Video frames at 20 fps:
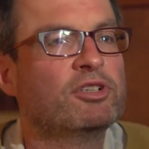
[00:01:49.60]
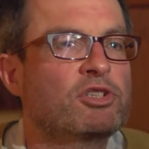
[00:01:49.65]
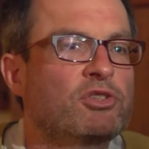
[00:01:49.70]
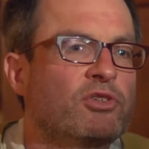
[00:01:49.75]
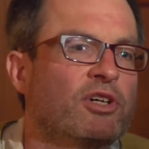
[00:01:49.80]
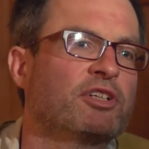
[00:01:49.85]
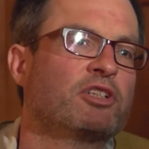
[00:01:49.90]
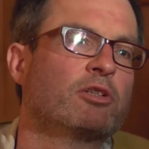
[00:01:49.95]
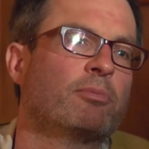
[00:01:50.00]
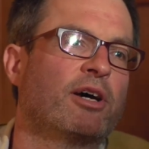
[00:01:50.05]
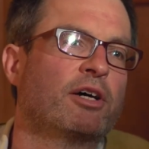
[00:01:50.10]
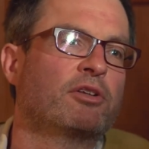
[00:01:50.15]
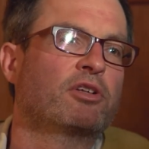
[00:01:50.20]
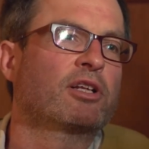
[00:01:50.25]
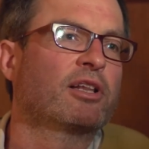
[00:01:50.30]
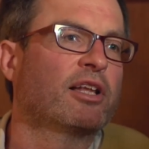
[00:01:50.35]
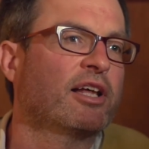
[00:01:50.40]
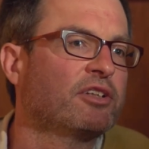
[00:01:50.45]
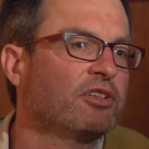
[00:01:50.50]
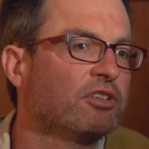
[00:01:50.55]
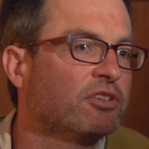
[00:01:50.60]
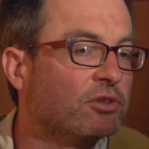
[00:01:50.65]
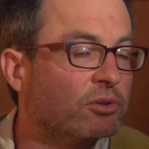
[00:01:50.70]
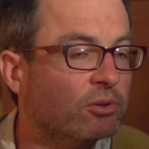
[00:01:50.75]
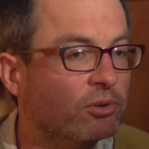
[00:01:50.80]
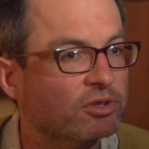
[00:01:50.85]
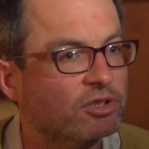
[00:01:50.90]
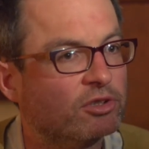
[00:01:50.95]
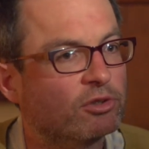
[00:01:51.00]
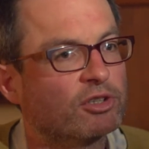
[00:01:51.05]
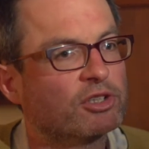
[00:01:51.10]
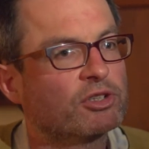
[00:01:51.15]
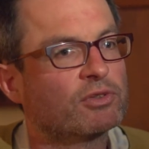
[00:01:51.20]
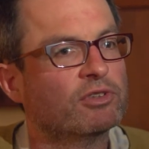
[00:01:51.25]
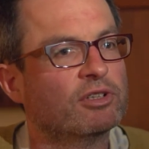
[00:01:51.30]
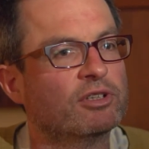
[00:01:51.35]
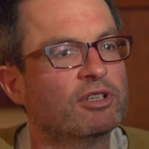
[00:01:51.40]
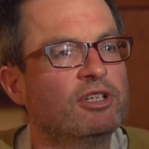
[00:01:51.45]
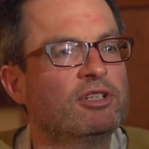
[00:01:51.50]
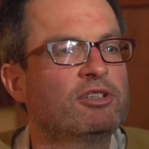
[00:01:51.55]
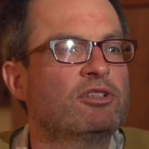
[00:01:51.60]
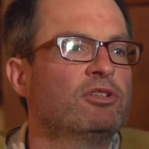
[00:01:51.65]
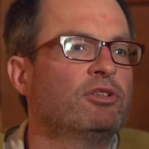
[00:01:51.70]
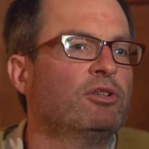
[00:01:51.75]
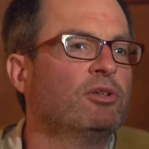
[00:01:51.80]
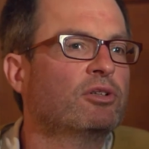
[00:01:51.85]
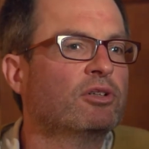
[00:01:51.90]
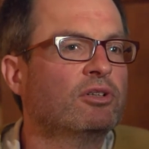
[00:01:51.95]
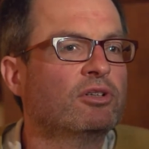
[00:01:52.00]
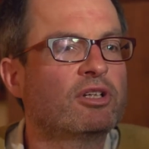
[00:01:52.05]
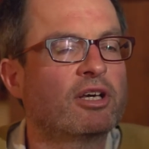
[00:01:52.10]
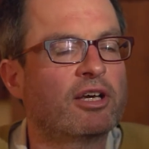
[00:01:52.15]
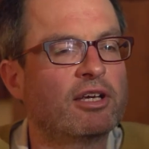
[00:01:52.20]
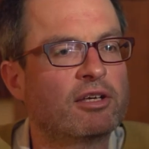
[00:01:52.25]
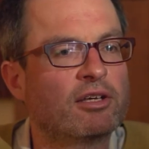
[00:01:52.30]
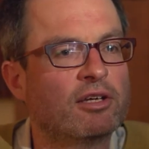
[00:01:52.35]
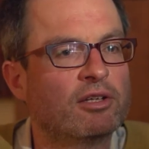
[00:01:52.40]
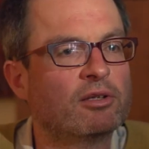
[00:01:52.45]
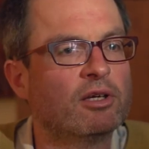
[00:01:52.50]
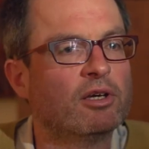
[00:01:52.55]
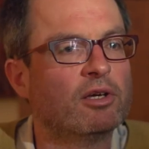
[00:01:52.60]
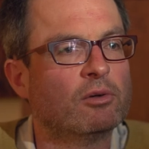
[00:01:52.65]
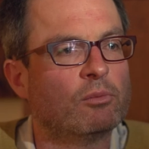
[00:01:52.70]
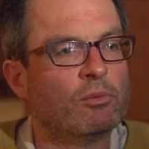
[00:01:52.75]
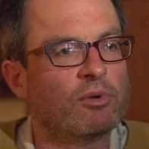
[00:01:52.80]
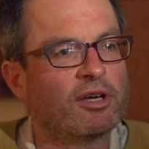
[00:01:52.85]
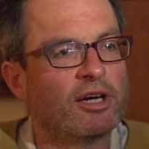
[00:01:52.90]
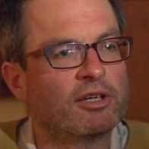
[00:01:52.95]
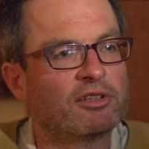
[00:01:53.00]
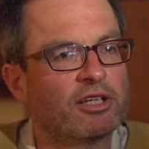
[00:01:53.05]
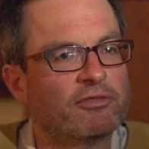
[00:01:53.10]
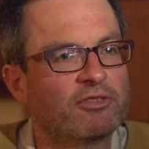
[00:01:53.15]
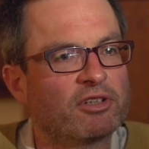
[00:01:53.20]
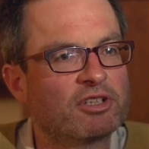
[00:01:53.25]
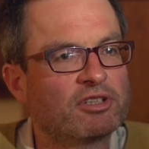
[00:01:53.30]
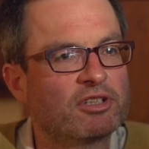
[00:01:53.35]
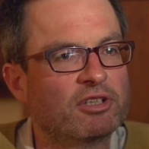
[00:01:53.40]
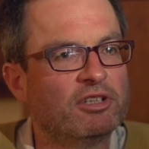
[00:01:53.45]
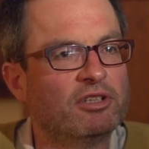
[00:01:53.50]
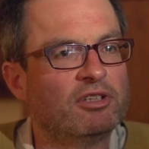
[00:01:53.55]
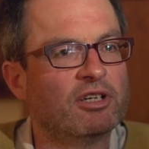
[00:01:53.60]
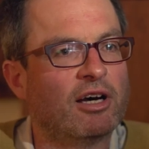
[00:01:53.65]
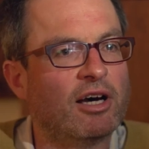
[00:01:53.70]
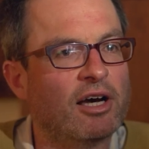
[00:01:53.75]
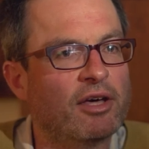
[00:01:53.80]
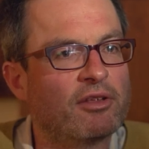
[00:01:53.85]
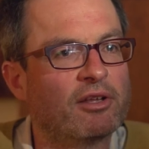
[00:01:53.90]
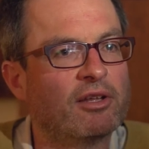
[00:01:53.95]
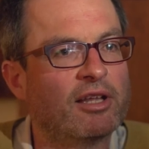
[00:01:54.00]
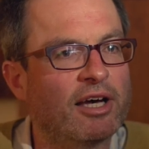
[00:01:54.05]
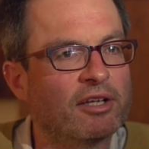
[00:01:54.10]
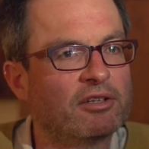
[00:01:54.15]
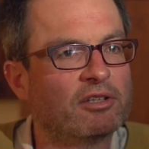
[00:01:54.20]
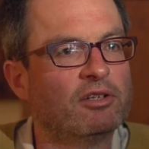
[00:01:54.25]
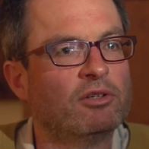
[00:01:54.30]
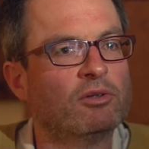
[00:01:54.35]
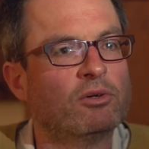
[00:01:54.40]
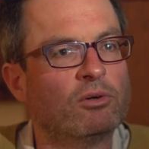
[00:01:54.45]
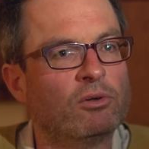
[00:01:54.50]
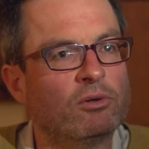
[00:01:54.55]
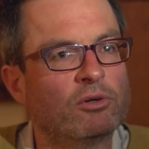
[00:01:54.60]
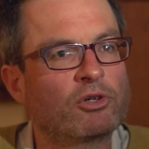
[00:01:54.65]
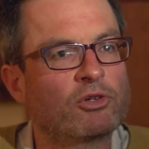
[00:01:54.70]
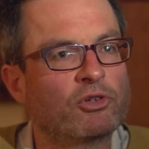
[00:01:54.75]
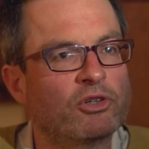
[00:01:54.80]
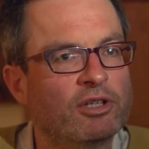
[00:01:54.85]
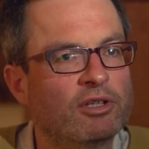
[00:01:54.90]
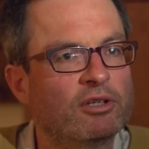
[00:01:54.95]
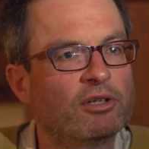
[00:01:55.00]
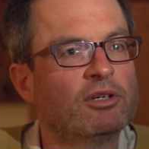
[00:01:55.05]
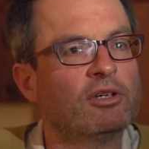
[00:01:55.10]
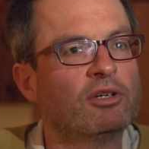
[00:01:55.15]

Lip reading: to stress about the classics course at Oxford is that you can take it without having studied either Latin or Greek